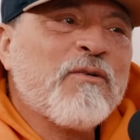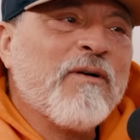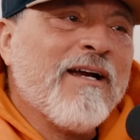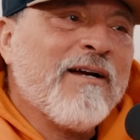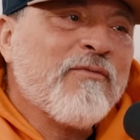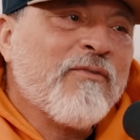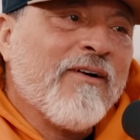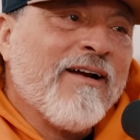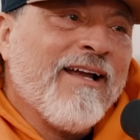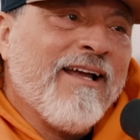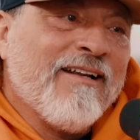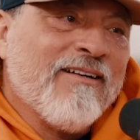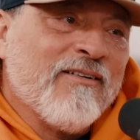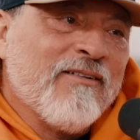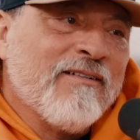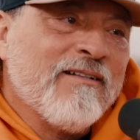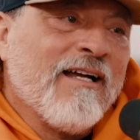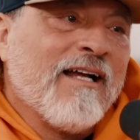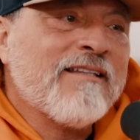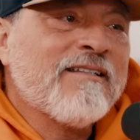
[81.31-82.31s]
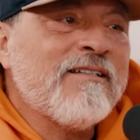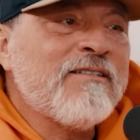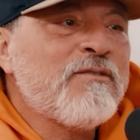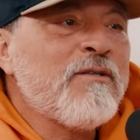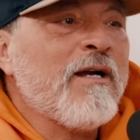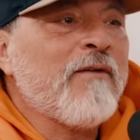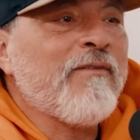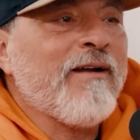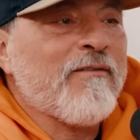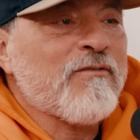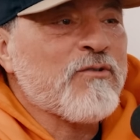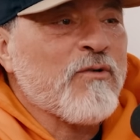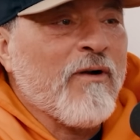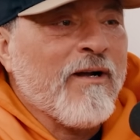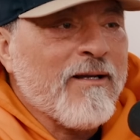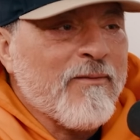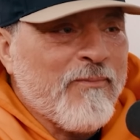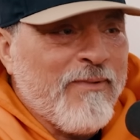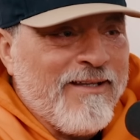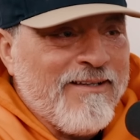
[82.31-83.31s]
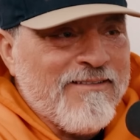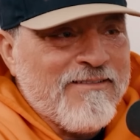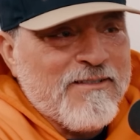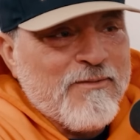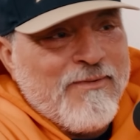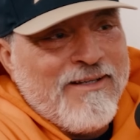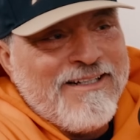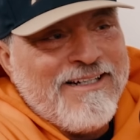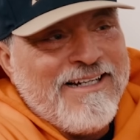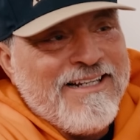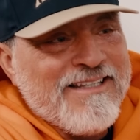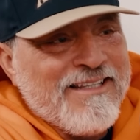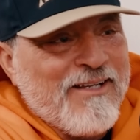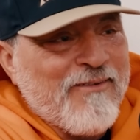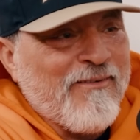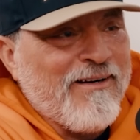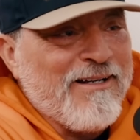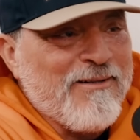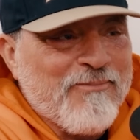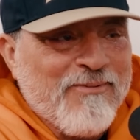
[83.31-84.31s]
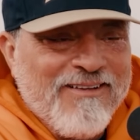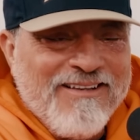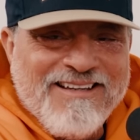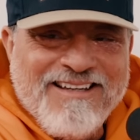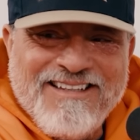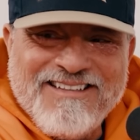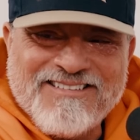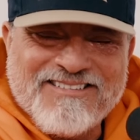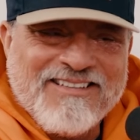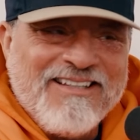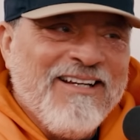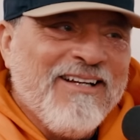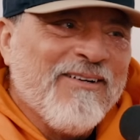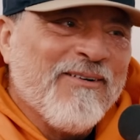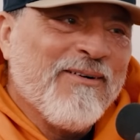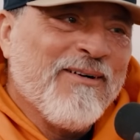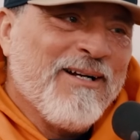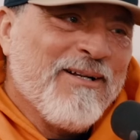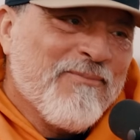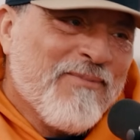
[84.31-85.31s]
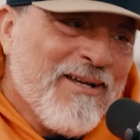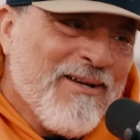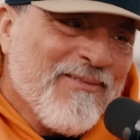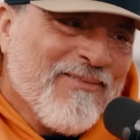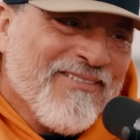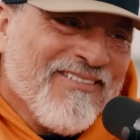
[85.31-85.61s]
you're ever a hater, not that you ever have strong opinions about anything or any place or any people.